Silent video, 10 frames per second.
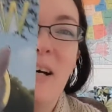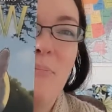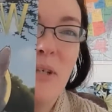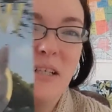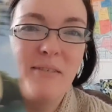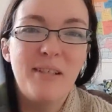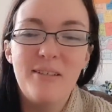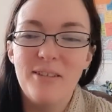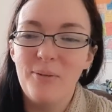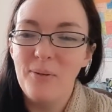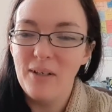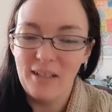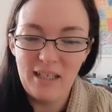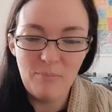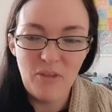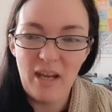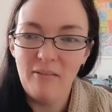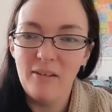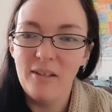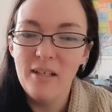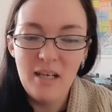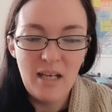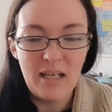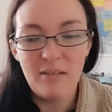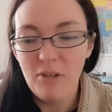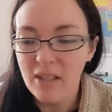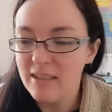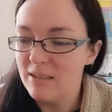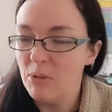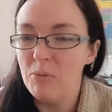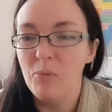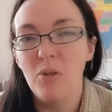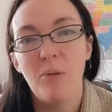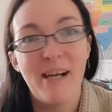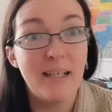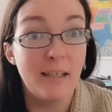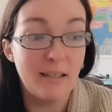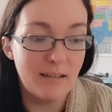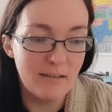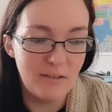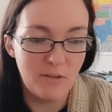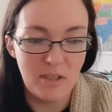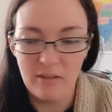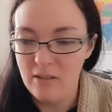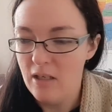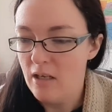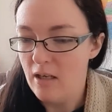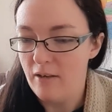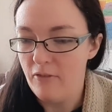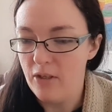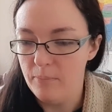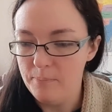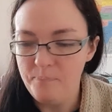But anyway, so we're going to keep that one. And if he likes it, maybe we'll go back and get the series of them.